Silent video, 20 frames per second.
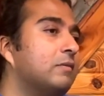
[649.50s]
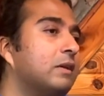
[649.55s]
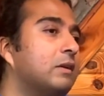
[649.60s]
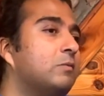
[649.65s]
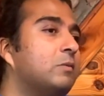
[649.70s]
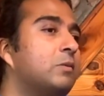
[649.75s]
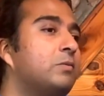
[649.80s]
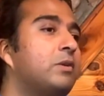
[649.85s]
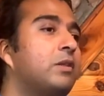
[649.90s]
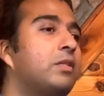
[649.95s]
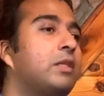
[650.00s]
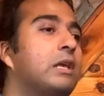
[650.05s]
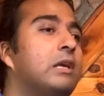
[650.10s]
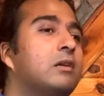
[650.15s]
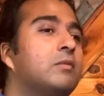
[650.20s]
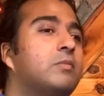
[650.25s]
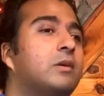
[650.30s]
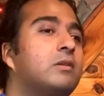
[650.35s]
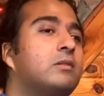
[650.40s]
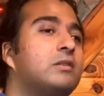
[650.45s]
Right? When we
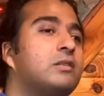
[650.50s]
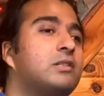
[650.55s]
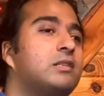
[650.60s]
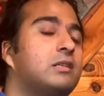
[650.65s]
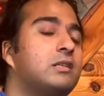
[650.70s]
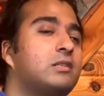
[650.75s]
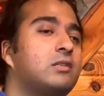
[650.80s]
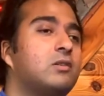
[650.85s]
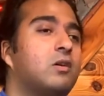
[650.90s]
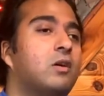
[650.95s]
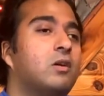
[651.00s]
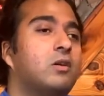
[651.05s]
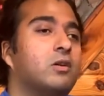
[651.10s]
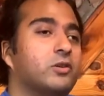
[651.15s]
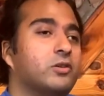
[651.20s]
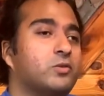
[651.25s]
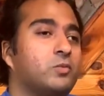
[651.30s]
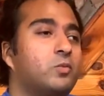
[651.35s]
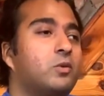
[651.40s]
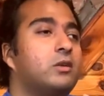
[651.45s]
think about the six
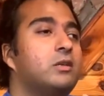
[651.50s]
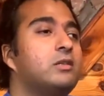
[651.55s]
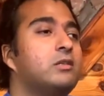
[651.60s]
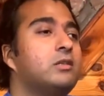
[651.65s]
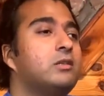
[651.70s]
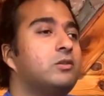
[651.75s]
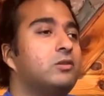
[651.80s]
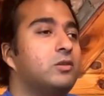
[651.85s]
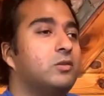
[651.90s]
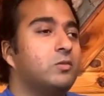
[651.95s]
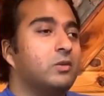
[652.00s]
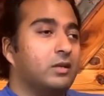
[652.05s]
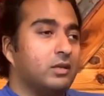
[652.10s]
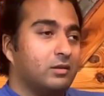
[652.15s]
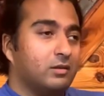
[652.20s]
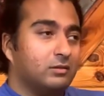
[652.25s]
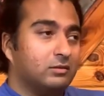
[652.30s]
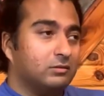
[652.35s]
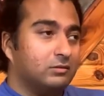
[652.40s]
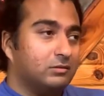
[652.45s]
R's, what is it
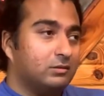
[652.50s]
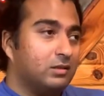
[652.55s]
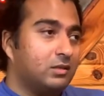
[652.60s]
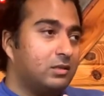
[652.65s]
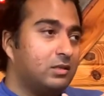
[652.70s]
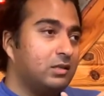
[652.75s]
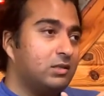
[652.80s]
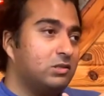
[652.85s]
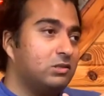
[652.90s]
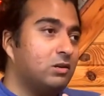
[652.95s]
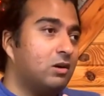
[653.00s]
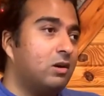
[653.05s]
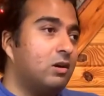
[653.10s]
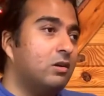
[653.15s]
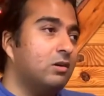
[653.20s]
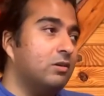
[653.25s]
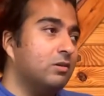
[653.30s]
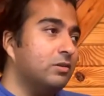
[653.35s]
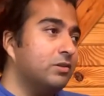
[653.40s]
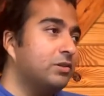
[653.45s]
doing? The six
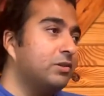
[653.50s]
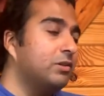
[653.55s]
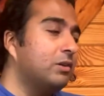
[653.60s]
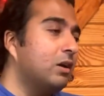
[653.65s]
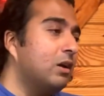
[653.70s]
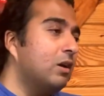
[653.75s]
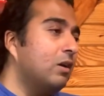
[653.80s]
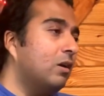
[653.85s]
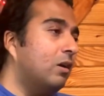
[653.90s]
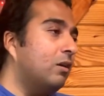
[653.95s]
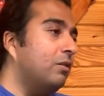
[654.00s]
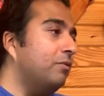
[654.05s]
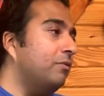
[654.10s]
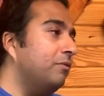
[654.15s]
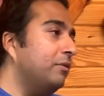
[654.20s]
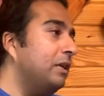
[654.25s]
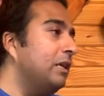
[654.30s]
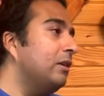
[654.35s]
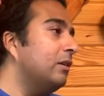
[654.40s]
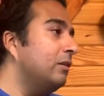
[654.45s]
R's are
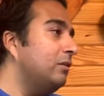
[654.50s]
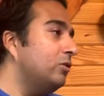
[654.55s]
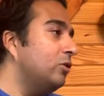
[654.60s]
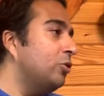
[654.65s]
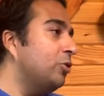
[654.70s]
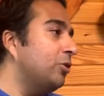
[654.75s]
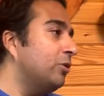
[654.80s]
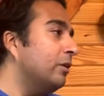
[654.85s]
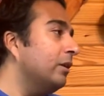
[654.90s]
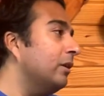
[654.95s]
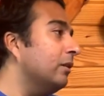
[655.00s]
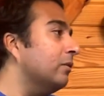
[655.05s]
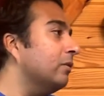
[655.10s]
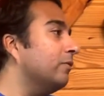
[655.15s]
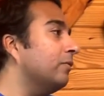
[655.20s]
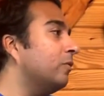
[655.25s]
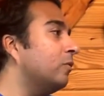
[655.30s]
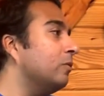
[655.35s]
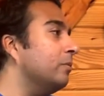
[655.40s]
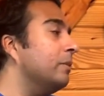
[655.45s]
reconditioning
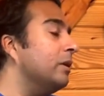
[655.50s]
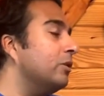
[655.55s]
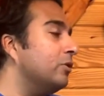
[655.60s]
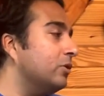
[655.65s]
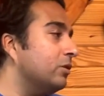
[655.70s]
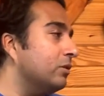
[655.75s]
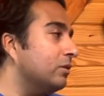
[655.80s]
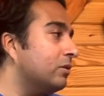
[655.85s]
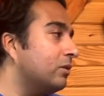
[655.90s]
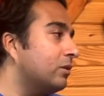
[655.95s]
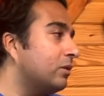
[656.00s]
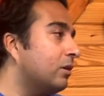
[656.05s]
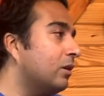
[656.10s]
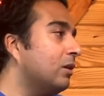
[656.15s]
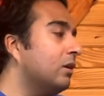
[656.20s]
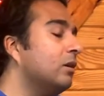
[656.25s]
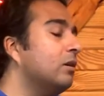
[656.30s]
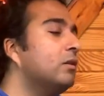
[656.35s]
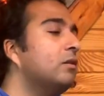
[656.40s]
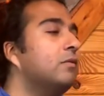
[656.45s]
the formations,
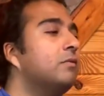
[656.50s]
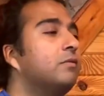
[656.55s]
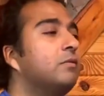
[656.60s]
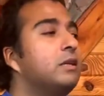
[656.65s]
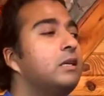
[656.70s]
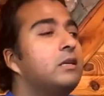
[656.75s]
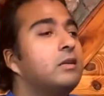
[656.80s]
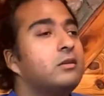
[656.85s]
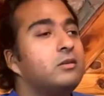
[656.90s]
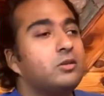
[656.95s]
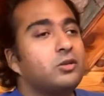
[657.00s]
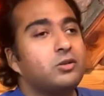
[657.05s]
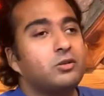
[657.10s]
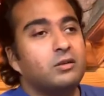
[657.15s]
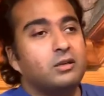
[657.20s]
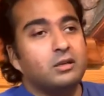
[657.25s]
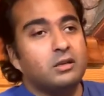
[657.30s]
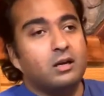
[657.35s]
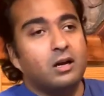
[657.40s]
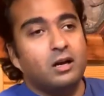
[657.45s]

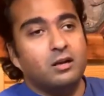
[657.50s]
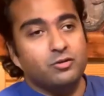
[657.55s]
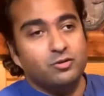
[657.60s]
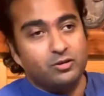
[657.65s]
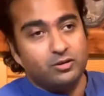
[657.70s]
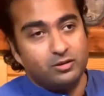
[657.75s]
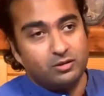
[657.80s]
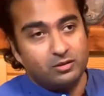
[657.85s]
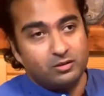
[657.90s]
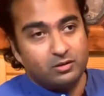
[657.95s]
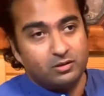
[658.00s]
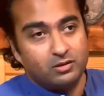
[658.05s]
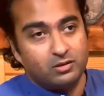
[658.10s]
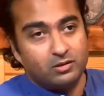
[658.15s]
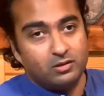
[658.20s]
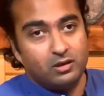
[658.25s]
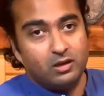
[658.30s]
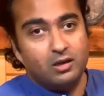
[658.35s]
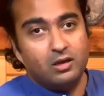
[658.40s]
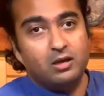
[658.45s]
reconditioning
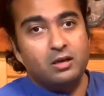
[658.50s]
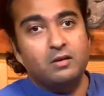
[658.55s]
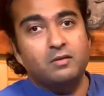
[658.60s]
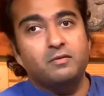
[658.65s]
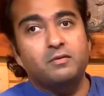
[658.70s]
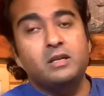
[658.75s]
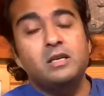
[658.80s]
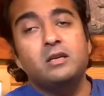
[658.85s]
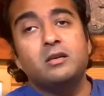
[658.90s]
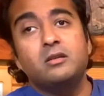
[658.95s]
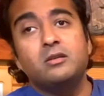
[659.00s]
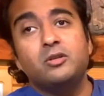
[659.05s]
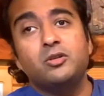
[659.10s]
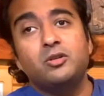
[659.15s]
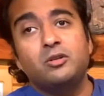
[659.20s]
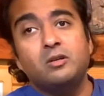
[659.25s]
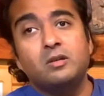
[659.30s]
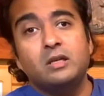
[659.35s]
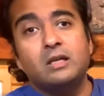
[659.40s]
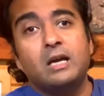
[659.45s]
consciousness,
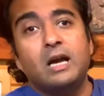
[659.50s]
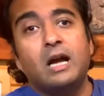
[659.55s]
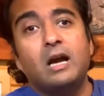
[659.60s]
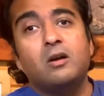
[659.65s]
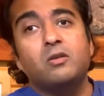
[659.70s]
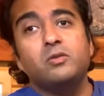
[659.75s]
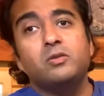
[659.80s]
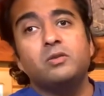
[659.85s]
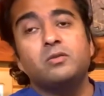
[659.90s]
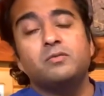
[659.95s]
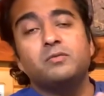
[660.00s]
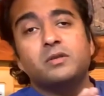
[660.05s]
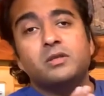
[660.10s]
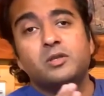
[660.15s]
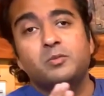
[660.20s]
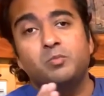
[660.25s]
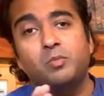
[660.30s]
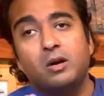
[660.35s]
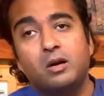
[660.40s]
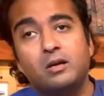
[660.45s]
reconditioning how you
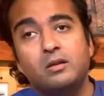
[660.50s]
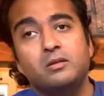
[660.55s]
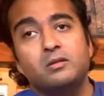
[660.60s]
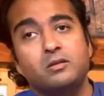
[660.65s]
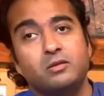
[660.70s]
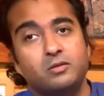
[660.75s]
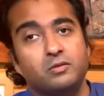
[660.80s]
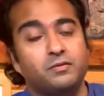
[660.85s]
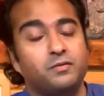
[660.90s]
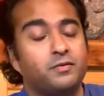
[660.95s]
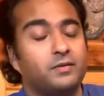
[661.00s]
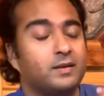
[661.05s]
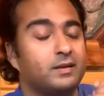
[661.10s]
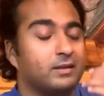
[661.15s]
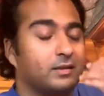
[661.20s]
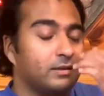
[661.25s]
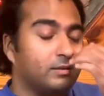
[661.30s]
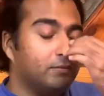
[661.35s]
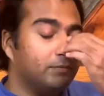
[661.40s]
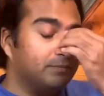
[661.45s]
respond to
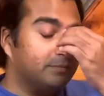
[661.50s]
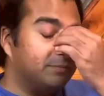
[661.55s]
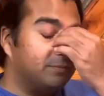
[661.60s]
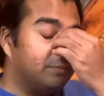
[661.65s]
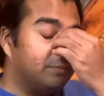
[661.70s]
feeling.